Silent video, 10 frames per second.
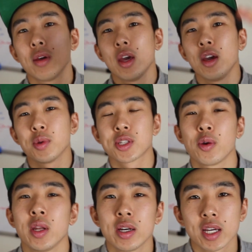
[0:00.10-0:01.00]
Hey, what's
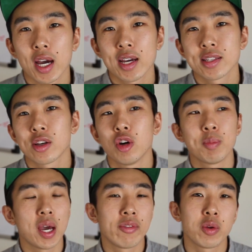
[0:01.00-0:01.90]
going on guys? Hope
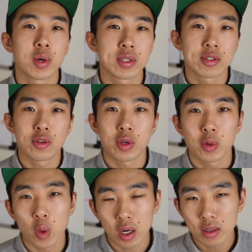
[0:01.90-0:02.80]
everyone's doing
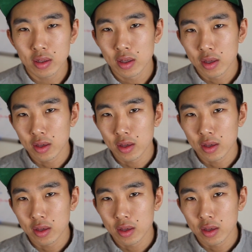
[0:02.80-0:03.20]
well.